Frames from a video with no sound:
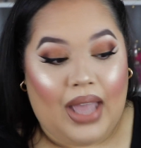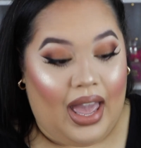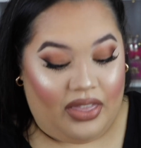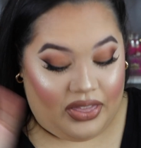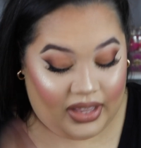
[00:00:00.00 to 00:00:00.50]

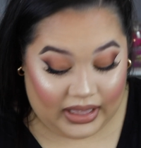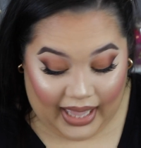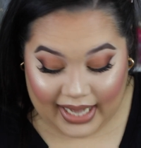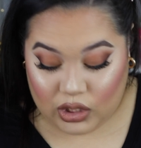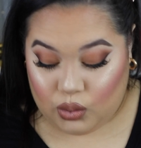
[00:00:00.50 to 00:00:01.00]
And then the
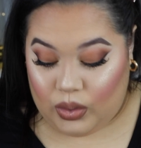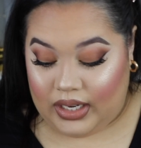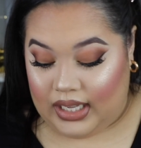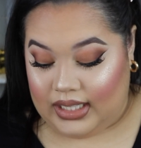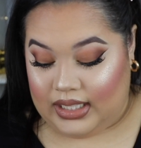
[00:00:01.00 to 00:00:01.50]
last
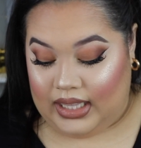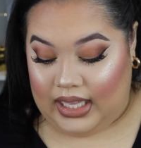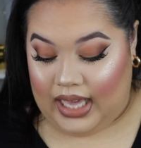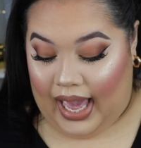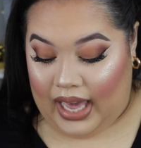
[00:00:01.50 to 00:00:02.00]
one is
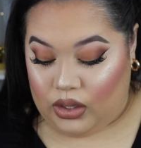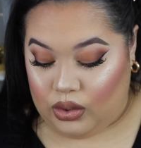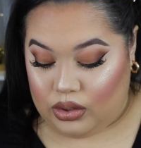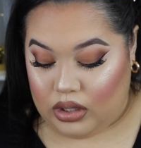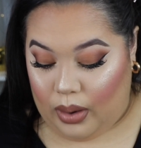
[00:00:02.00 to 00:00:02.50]
the
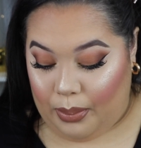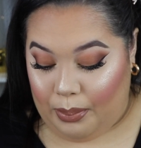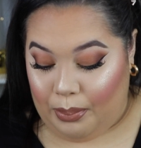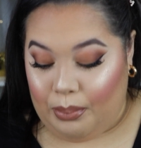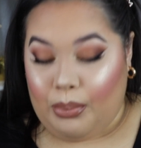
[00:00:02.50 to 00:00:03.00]
angled
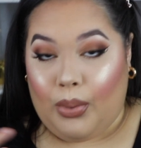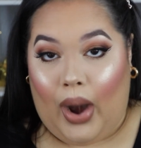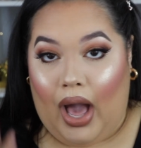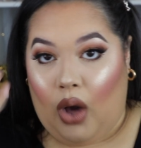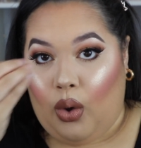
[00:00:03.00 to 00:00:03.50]

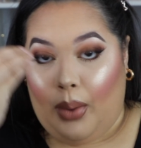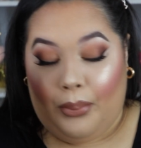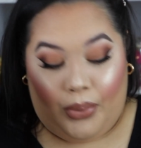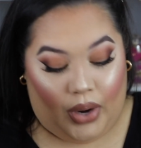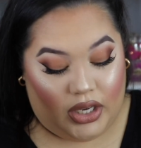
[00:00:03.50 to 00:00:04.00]
brow
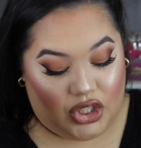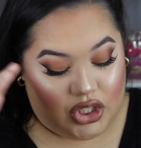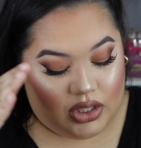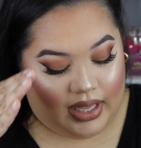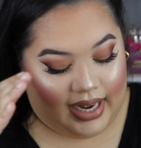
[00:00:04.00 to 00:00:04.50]

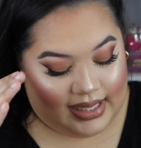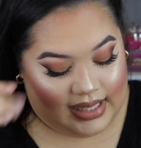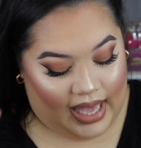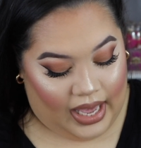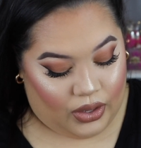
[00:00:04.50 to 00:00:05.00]
brush that has
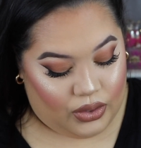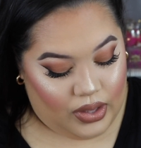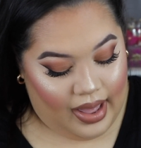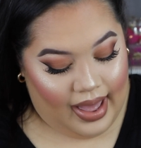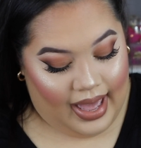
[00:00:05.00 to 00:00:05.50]
the angle,
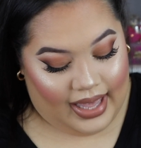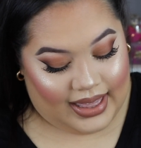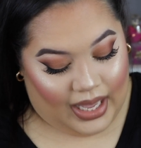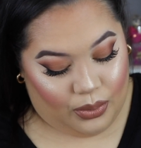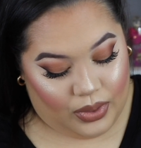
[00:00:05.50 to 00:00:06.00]
and
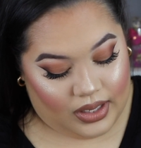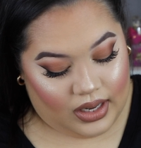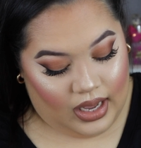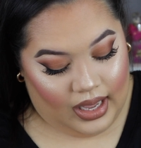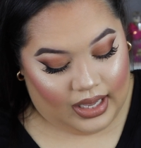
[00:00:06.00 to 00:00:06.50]
that
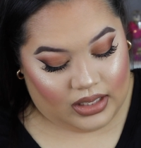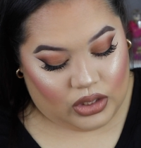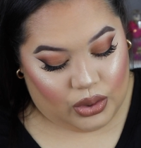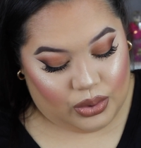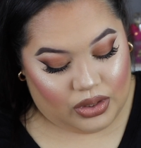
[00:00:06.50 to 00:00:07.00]
one is
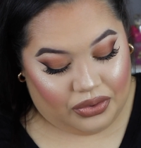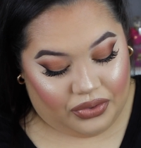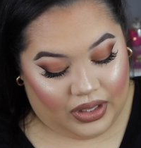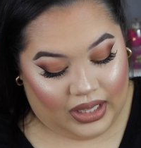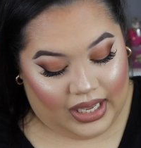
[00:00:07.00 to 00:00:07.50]
used to
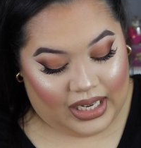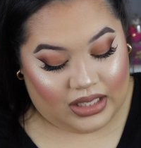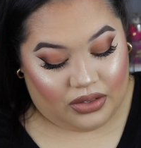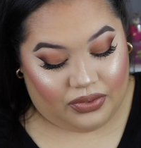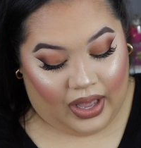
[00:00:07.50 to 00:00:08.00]
fill in and
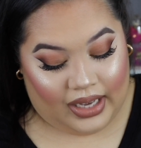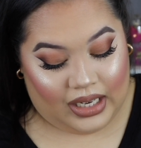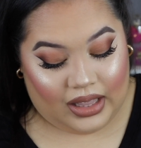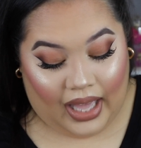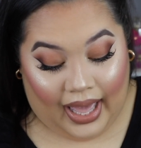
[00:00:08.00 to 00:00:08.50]

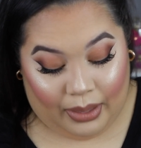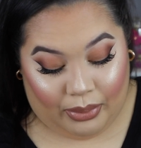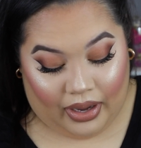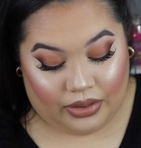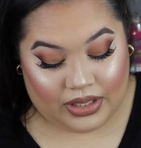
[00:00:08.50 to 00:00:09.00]
define the
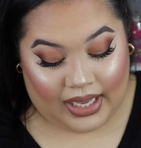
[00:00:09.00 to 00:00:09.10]
eyebrows.